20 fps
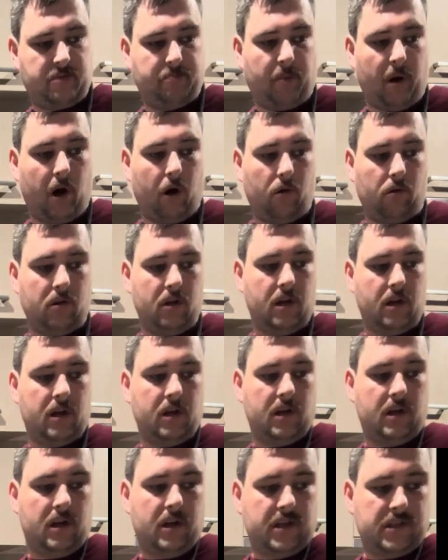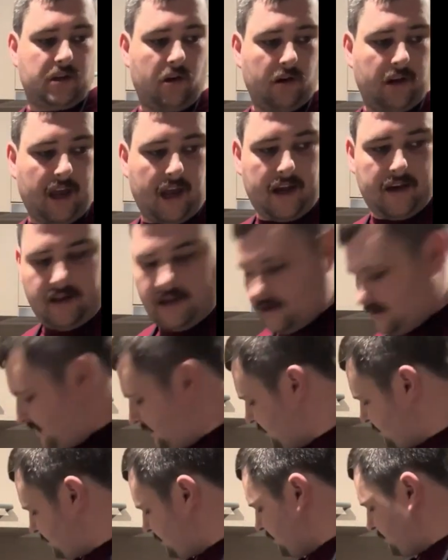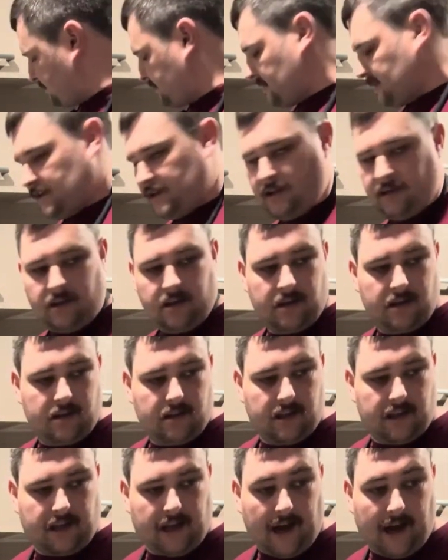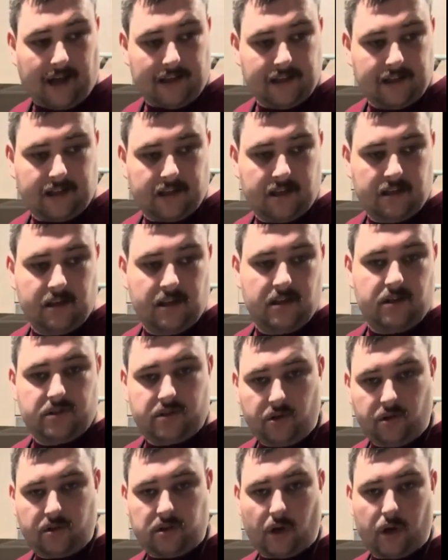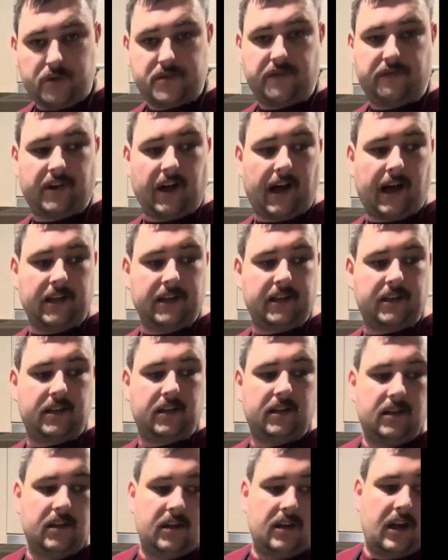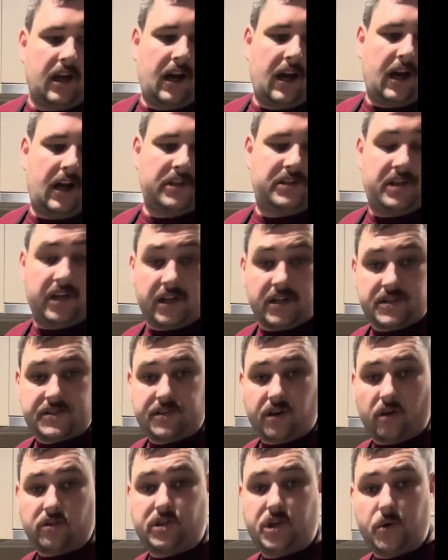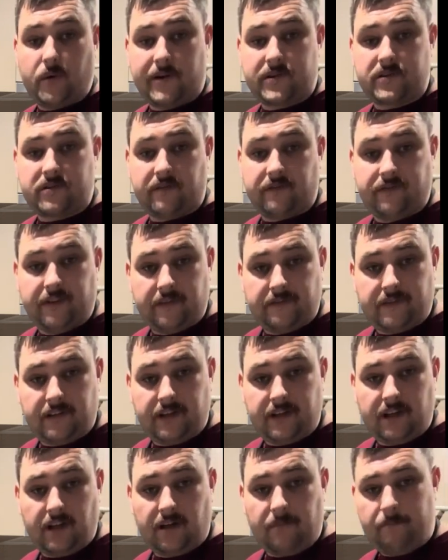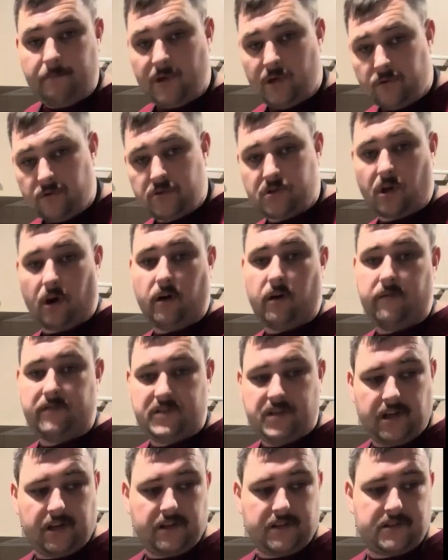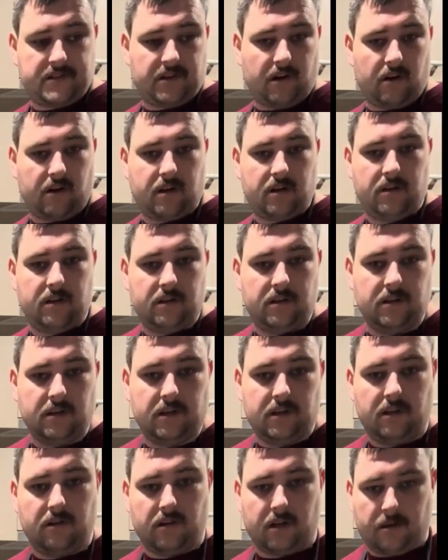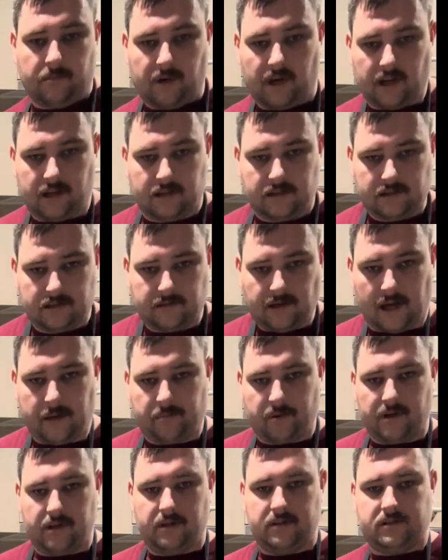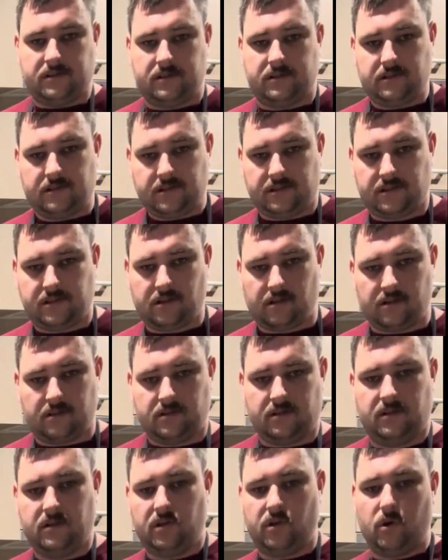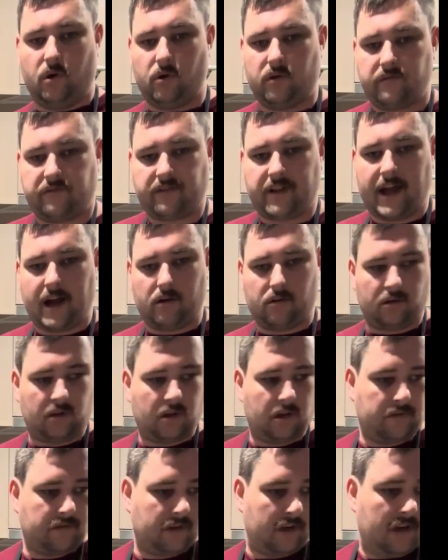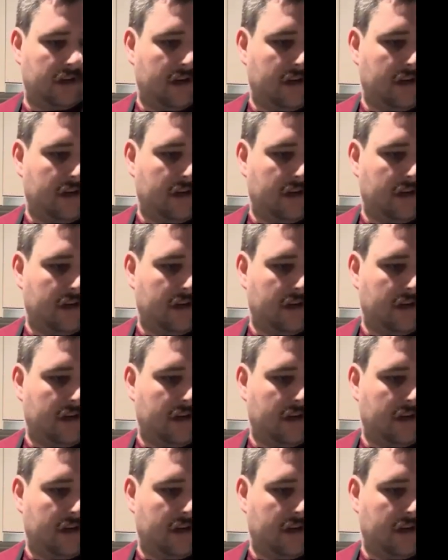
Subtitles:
bowl. So again, this is the garlic, 2 cloves of garlic, chicken stock, 250 mils of chicken stock. Look at my apron, it's got cornflour all over it.